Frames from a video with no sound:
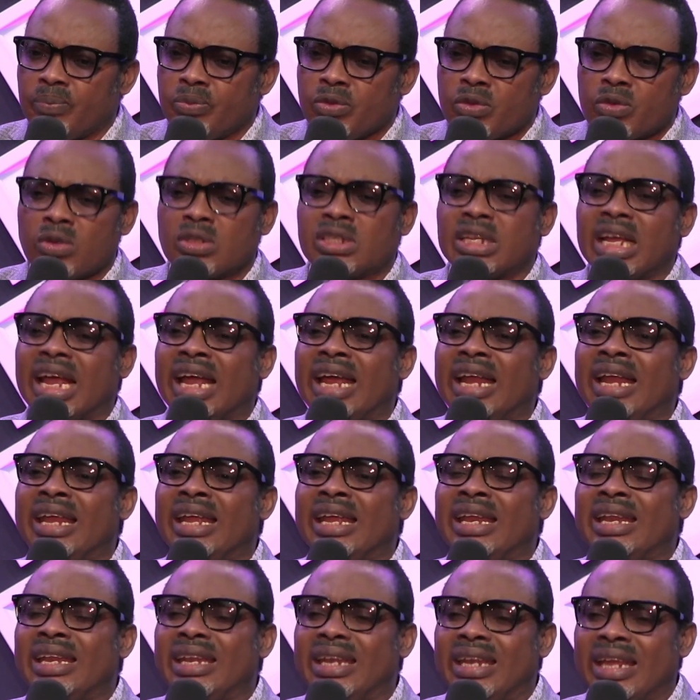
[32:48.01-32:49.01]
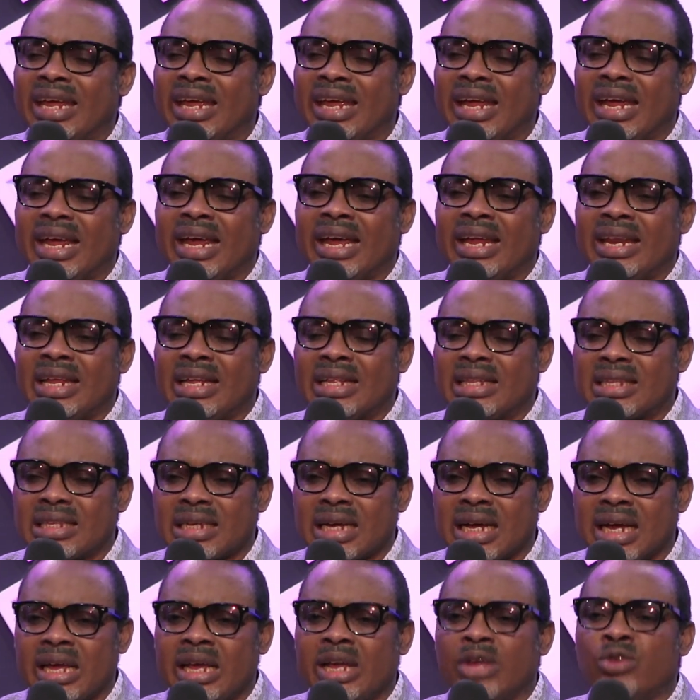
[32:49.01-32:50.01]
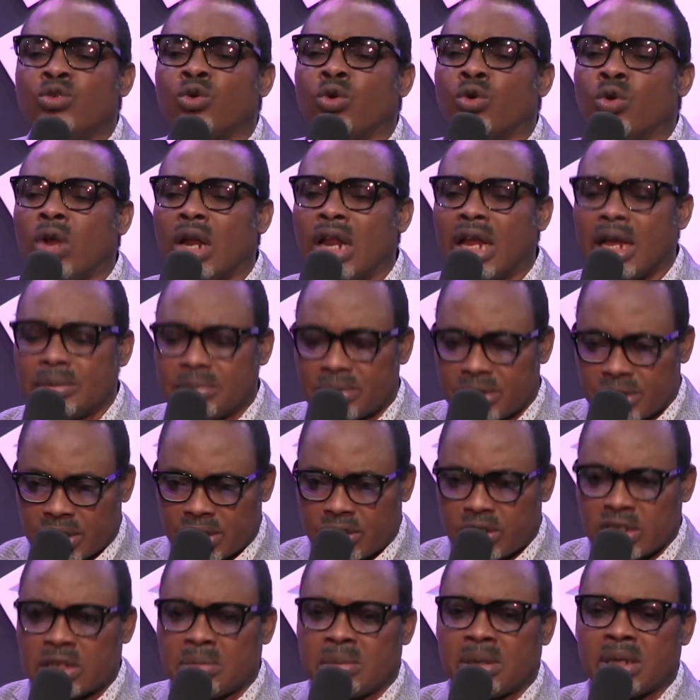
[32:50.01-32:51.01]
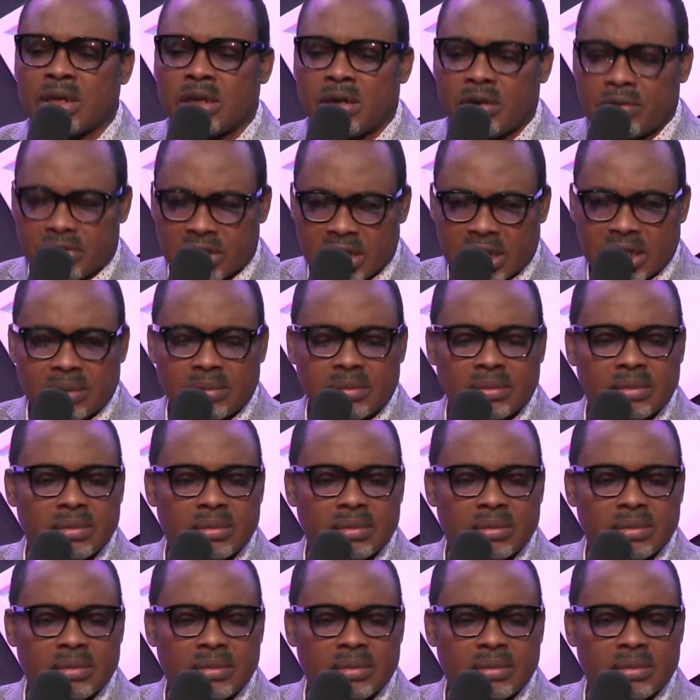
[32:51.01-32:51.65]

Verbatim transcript: Because any day, any time, it will collapse. Just a matter of time.